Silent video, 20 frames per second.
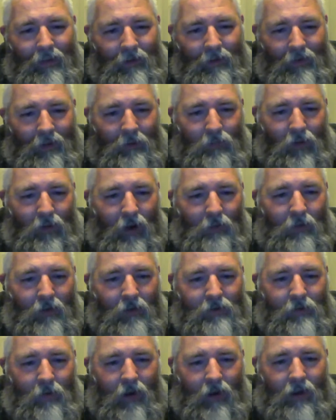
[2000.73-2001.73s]
you, you're pretty
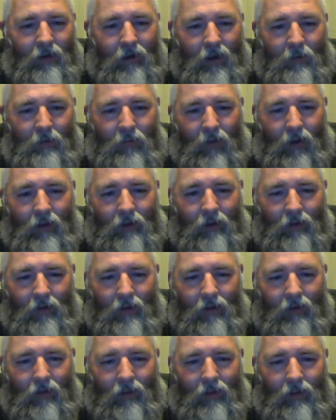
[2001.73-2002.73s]
much right, Grandpa.
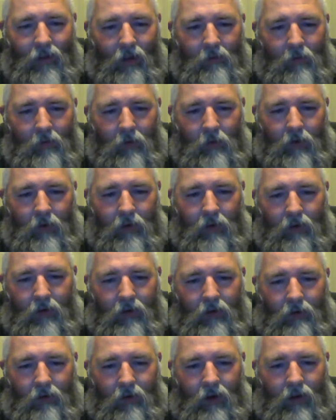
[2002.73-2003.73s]
The government will go
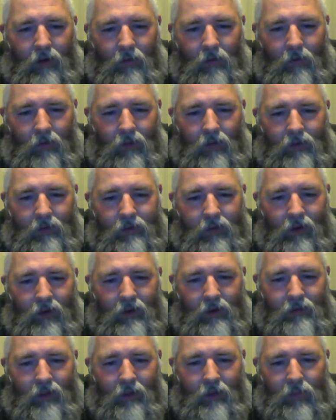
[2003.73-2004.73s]
underground with the
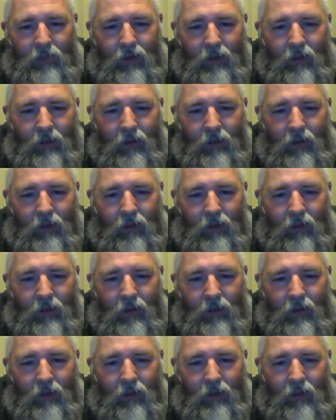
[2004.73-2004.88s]
cities they